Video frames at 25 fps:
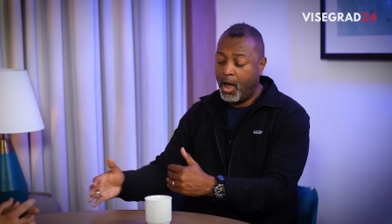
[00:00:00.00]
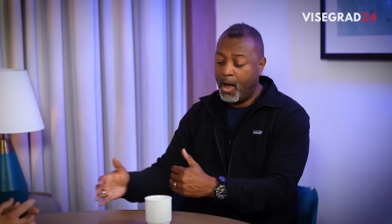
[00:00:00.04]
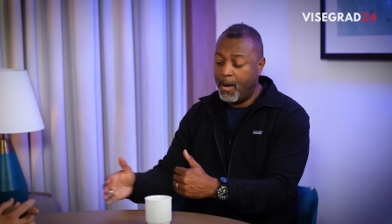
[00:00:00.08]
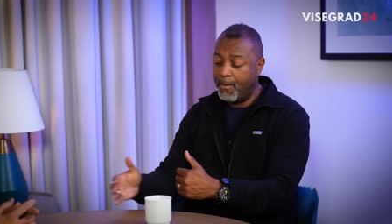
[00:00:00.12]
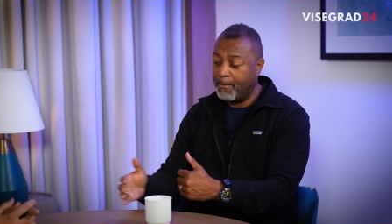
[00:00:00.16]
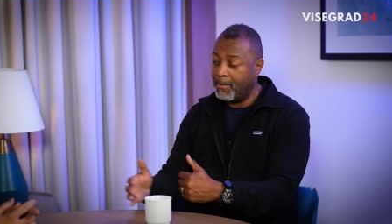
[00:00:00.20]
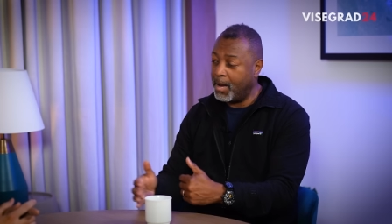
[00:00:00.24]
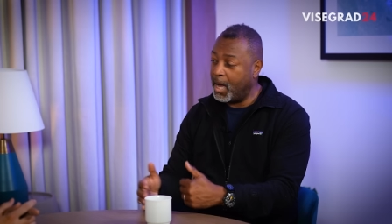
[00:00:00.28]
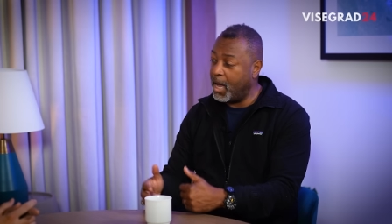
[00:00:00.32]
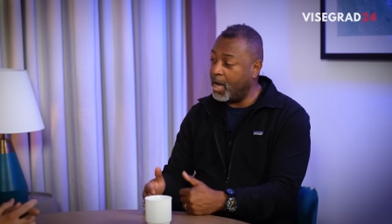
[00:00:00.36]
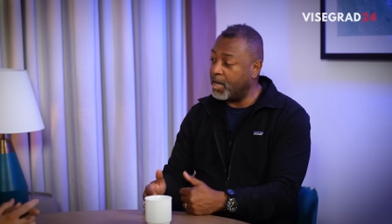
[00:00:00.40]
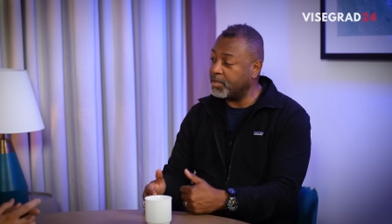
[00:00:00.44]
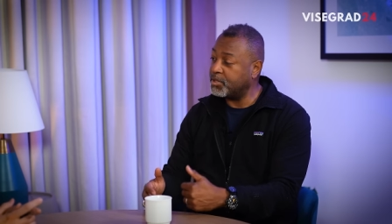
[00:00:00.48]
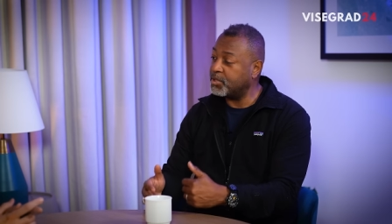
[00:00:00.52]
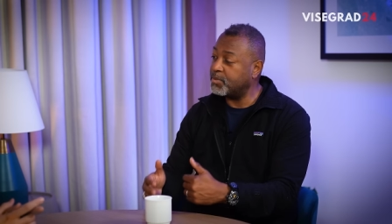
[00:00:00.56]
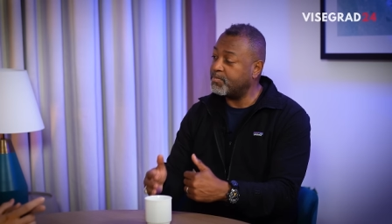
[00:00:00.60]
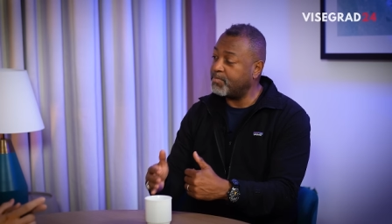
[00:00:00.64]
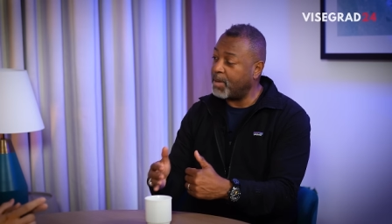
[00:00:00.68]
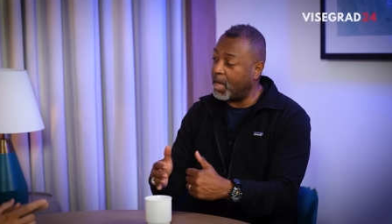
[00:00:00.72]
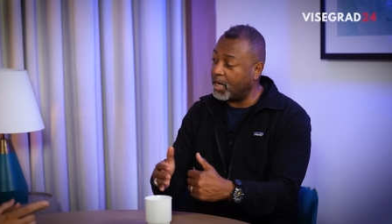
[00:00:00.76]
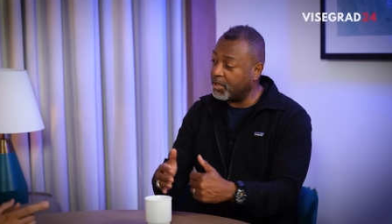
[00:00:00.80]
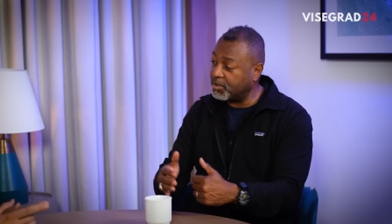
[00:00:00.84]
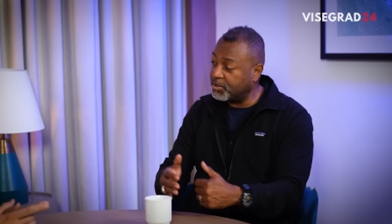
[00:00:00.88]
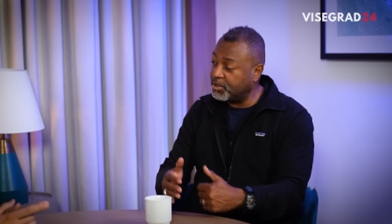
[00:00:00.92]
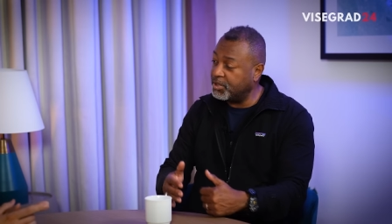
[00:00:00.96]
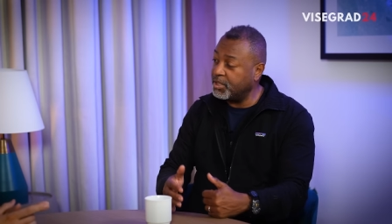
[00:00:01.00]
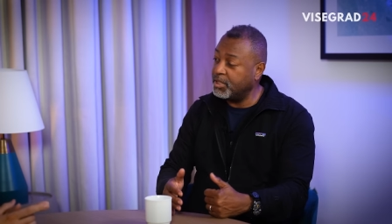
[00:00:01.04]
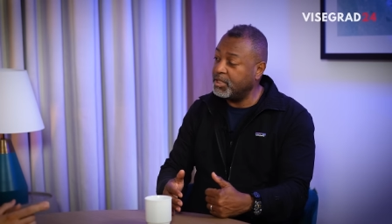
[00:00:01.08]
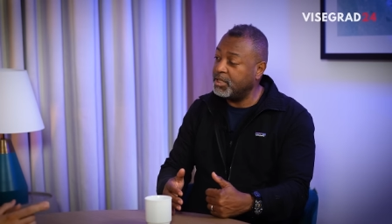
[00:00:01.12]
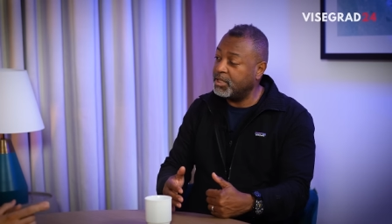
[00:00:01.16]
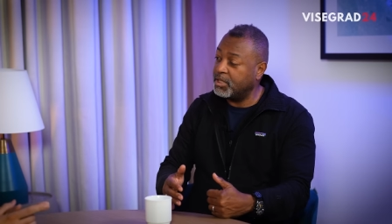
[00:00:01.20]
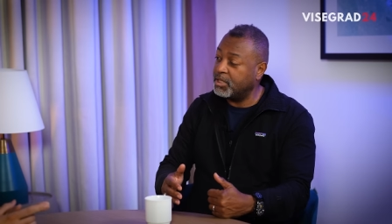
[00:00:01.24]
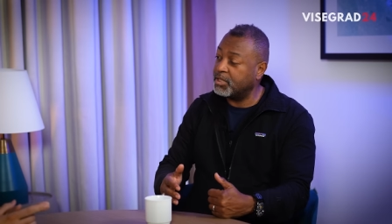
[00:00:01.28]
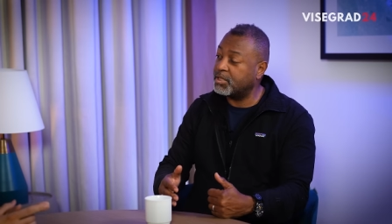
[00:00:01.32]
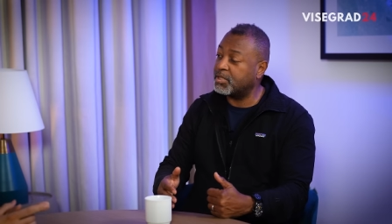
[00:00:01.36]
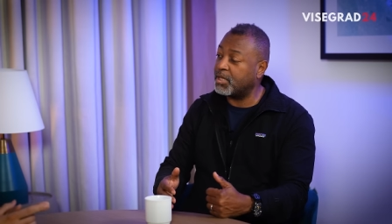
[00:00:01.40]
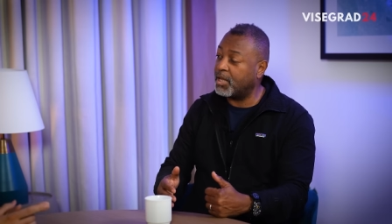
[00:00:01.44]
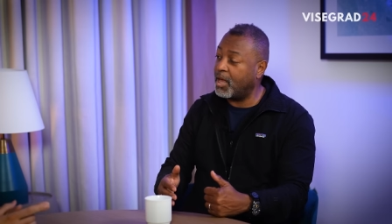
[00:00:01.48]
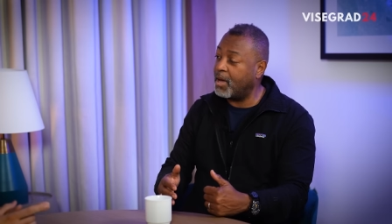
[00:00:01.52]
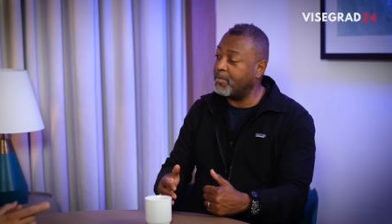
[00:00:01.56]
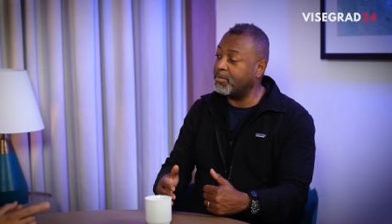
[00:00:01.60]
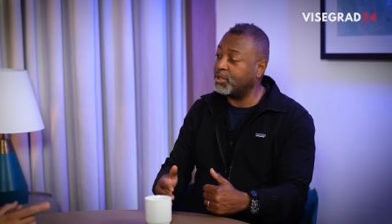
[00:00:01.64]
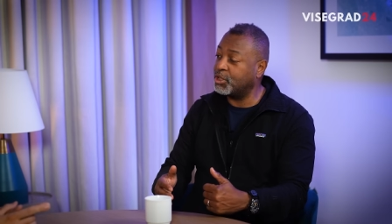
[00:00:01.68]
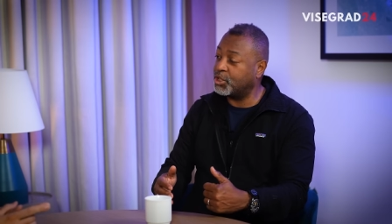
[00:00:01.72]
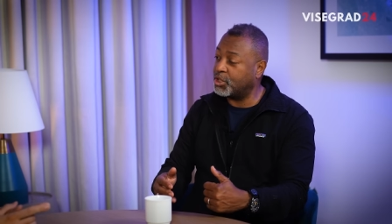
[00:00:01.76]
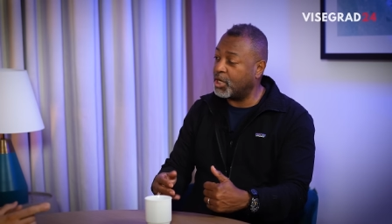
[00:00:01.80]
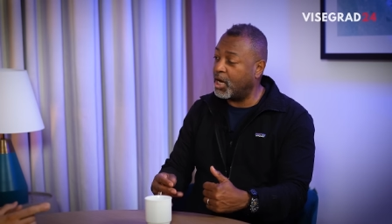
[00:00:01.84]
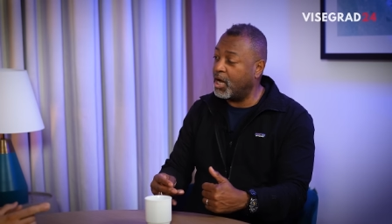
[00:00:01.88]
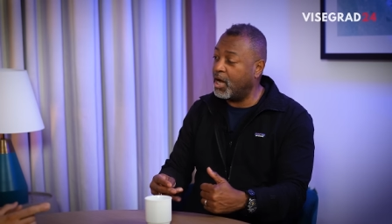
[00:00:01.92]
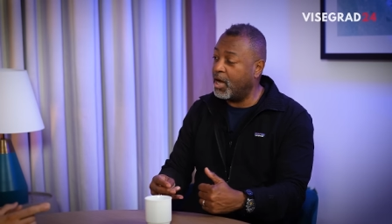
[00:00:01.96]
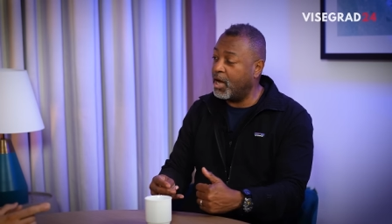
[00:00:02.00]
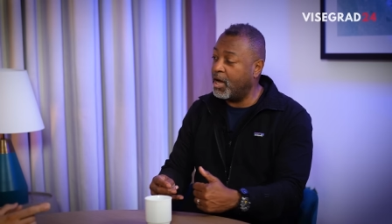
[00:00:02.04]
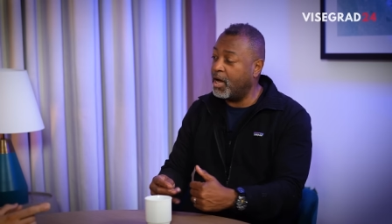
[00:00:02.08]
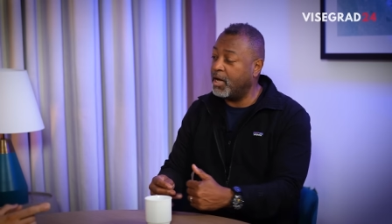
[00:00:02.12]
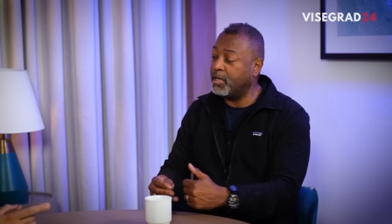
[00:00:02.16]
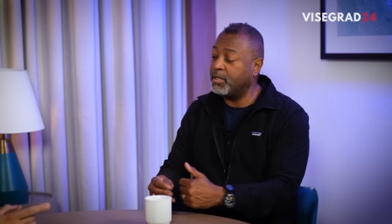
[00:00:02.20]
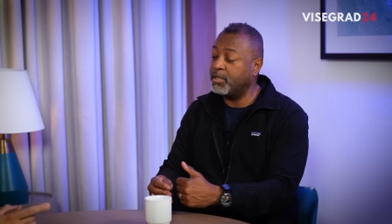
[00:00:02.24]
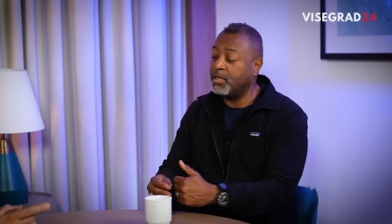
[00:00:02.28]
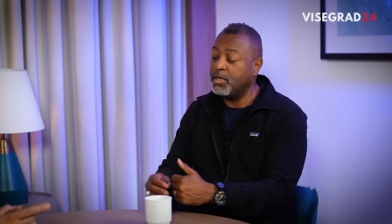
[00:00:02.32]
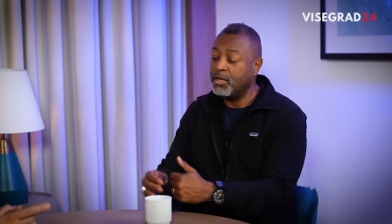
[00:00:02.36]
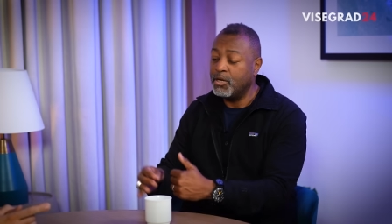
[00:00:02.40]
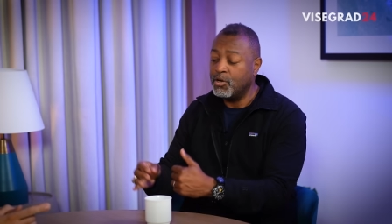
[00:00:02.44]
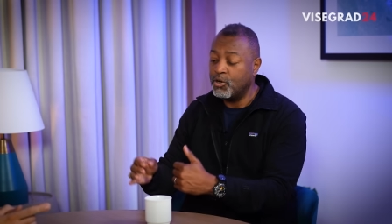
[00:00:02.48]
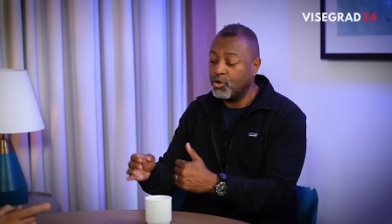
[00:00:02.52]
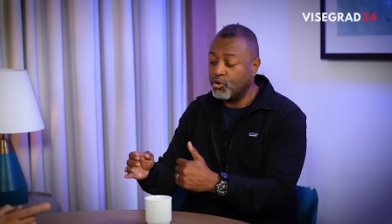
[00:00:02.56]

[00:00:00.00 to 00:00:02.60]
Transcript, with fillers: Hamas, Palestinian Islamic Jihad,